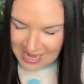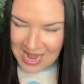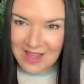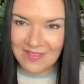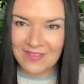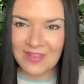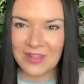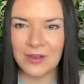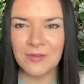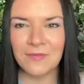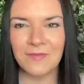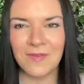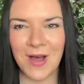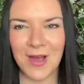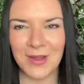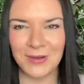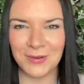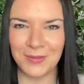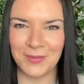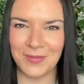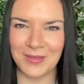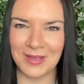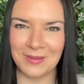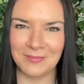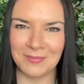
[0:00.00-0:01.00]
And then the final
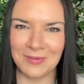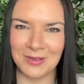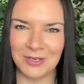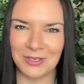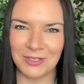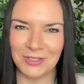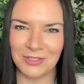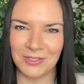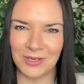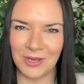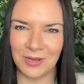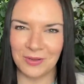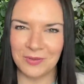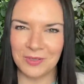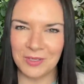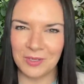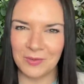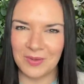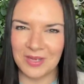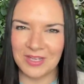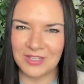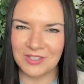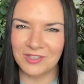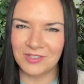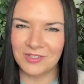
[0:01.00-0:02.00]
thing I'm going to show you
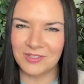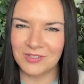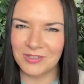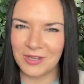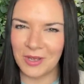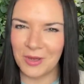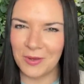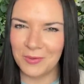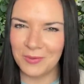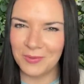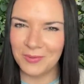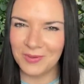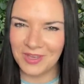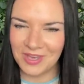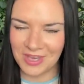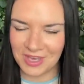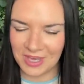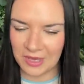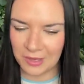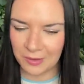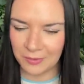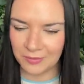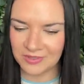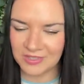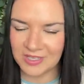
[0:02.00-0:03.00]
is so
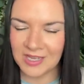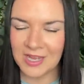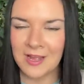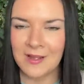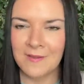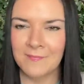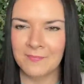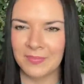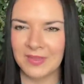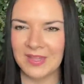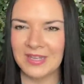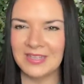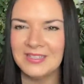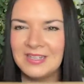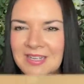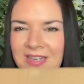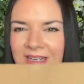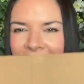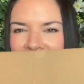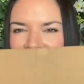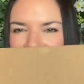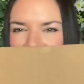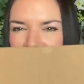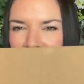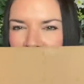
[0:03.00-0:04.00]
cute. It's in
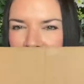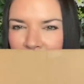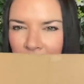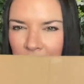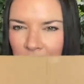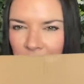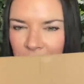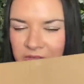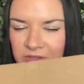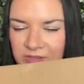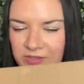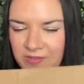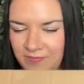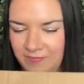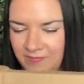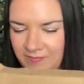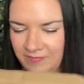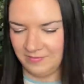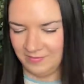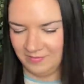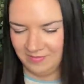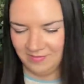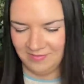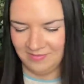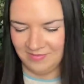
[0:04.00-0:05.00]
this little box,
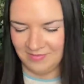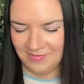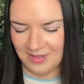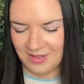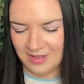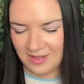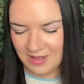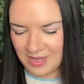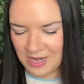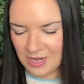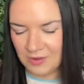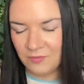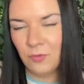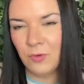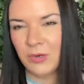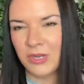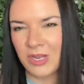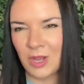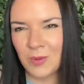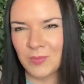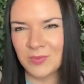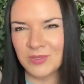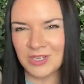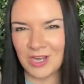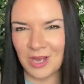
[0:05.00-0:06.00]
and I've already
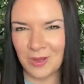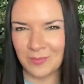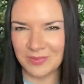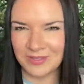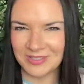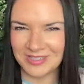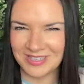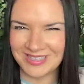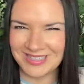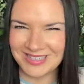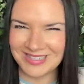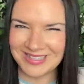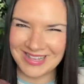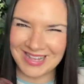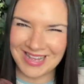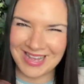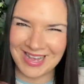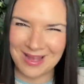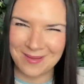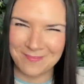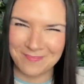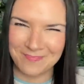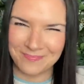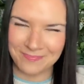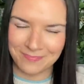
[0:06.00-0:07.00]
opened it up because I did
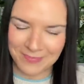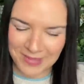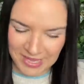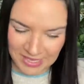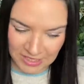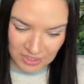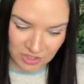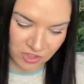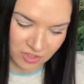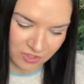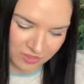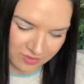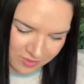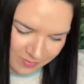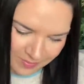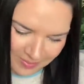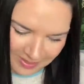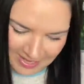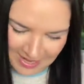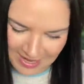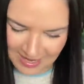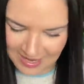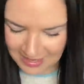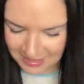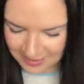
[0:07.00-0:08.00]
the picture at the
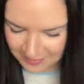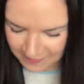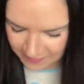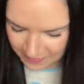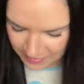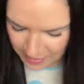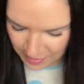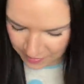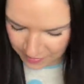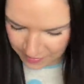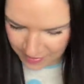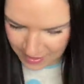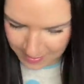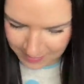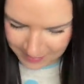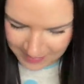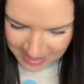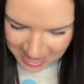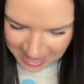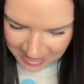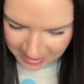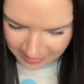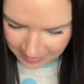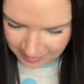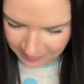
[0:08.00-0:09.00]
beginning for the
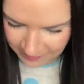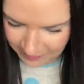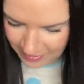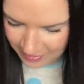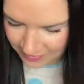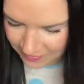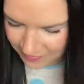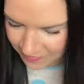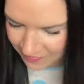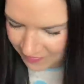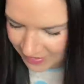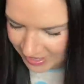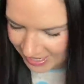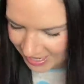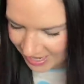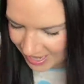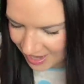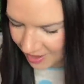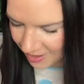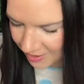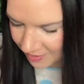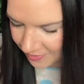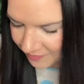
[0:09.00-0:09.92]
thumbnail of the video.